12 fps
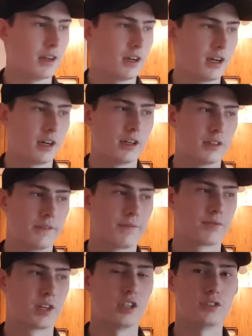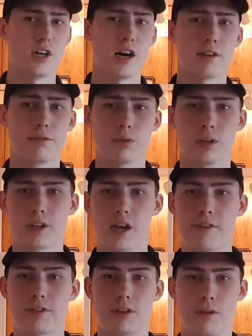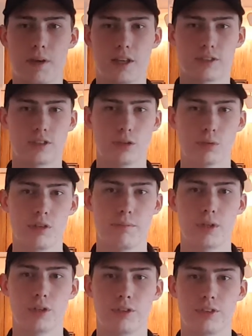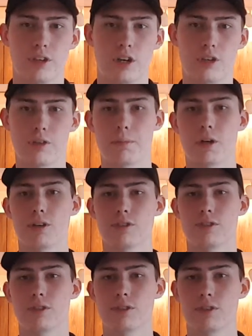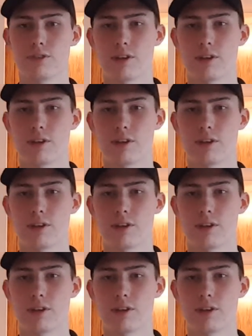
a lot of work. I have to basically rebuild all the parcels.